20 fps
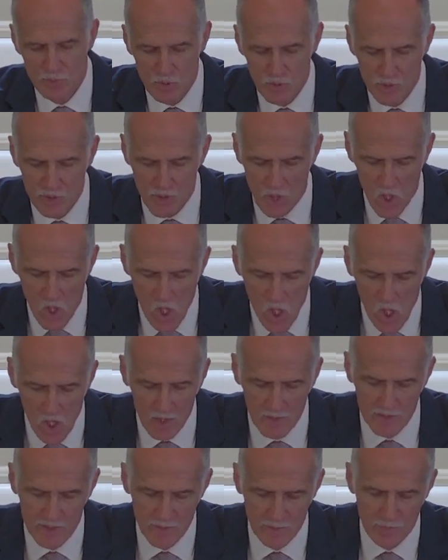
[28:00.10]
us put
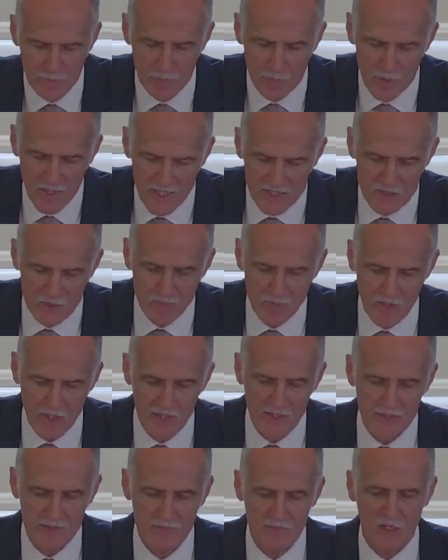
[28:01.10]
on the
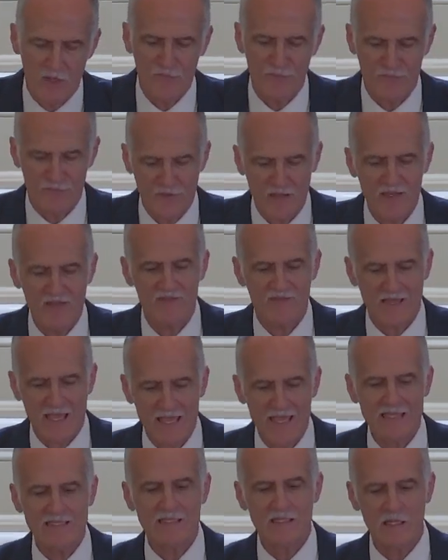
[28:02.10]
breastplate of
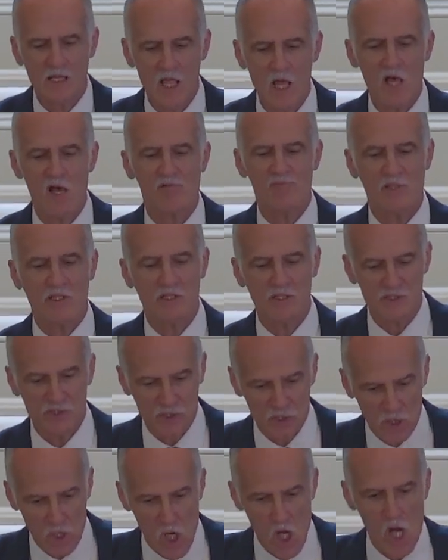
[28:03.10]
faith and love
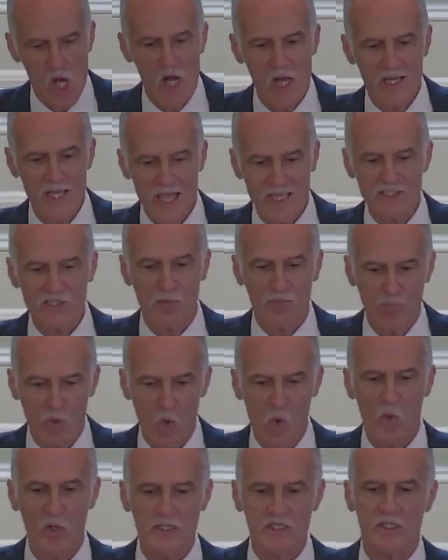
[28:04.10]
because God has
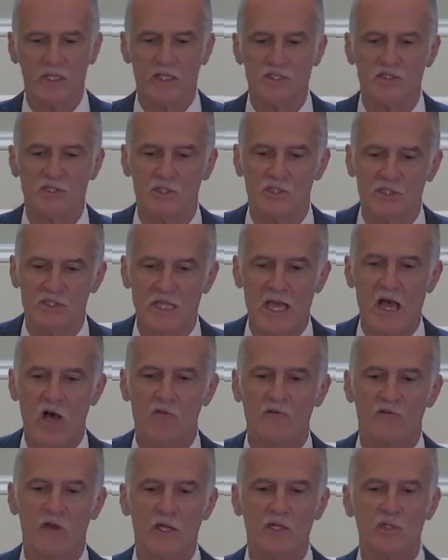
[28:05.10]
appointed us to
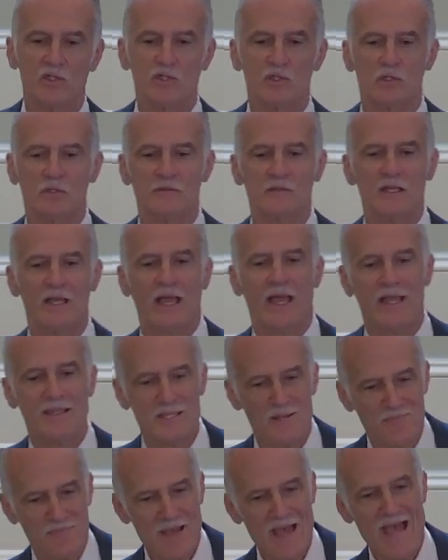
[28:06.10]
salvation.
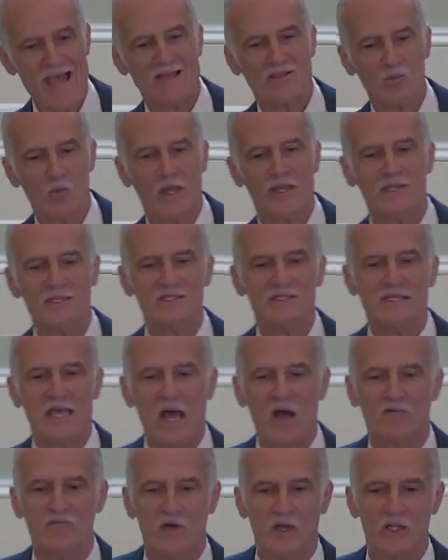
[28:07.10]
And the pathway to
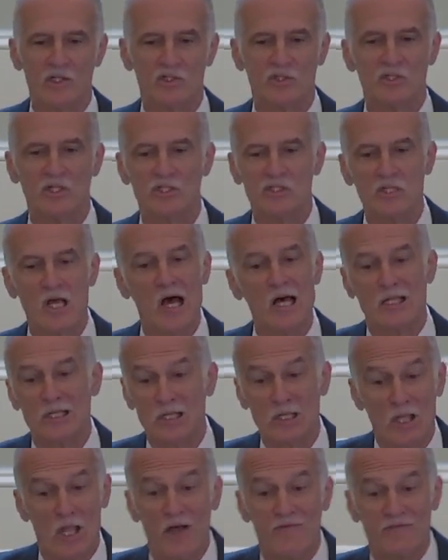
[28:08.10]
salvation is
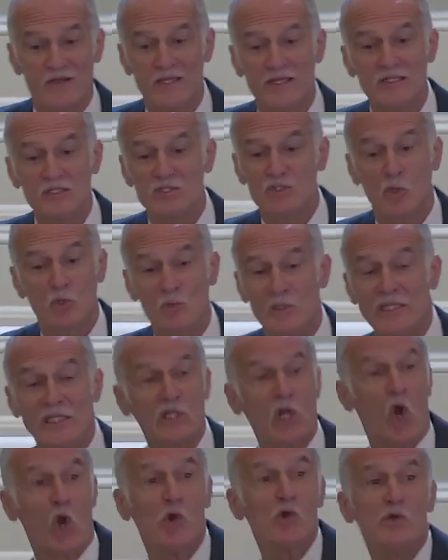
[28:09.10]
not loving so
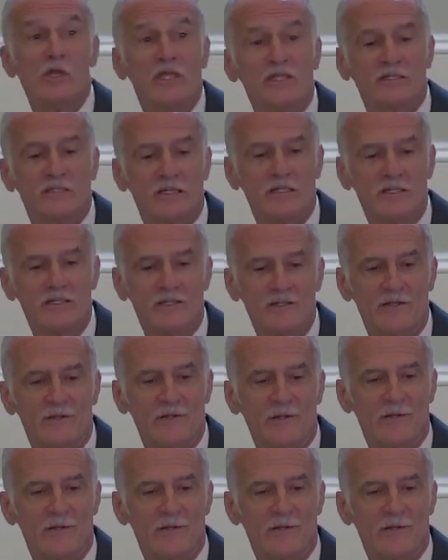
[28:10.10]
that we can earn it,